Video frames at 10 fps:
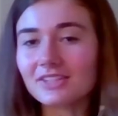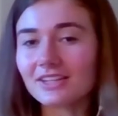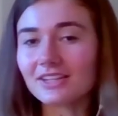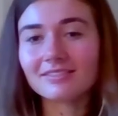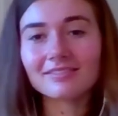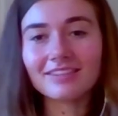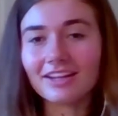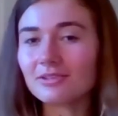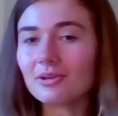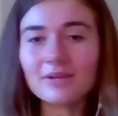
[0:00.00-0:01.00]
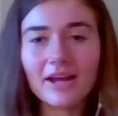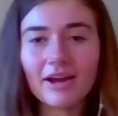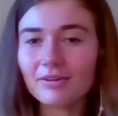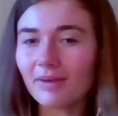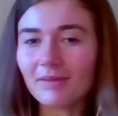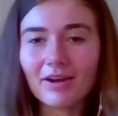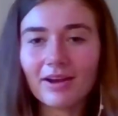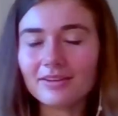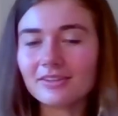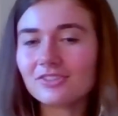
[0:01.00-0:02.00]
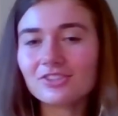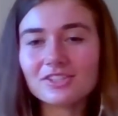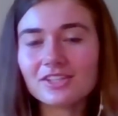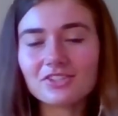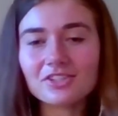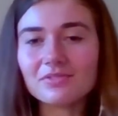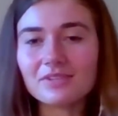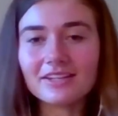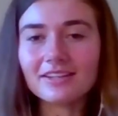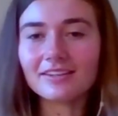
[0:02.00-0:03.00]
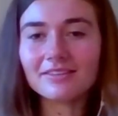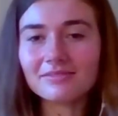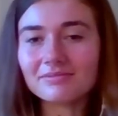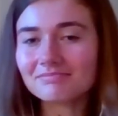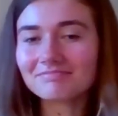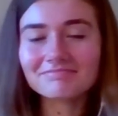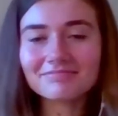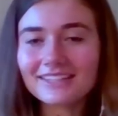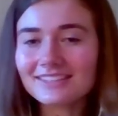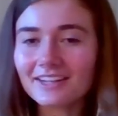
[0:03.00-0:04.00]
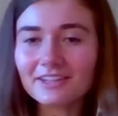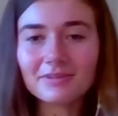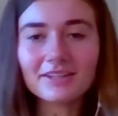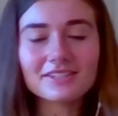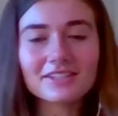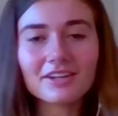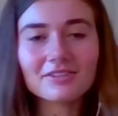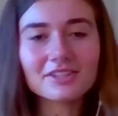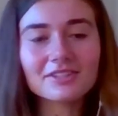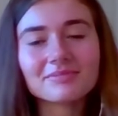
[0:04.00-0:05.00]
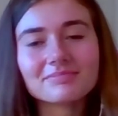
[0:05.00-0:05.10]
it. Like no doubt in my mind, it's just such a unique and exciting place to go to.